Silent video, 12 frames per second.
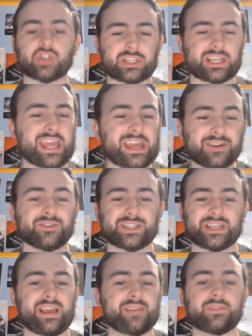just kills
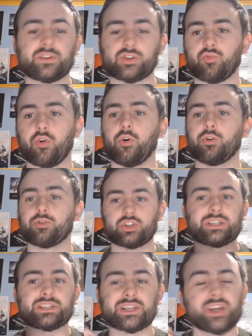it in this role.
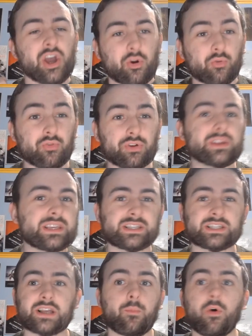She's really
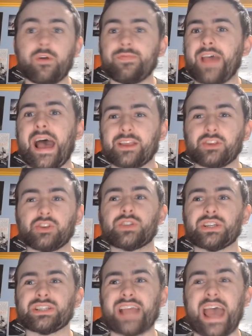someone that you
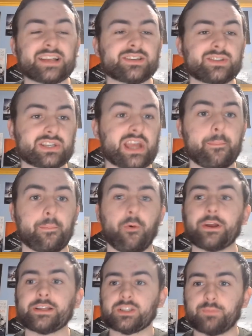detest at
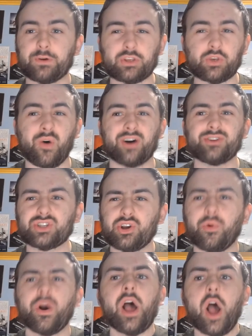points, but you
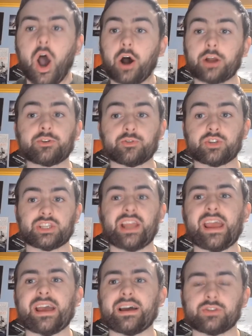also
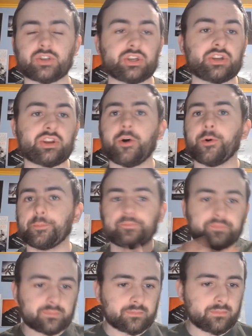understand, you know,
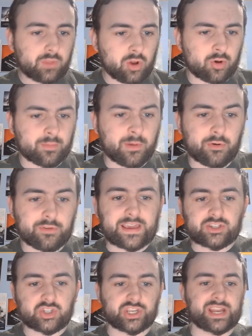her
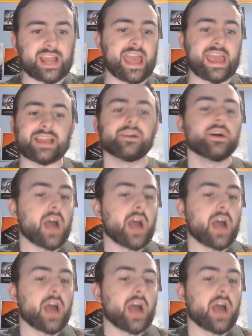motivation. And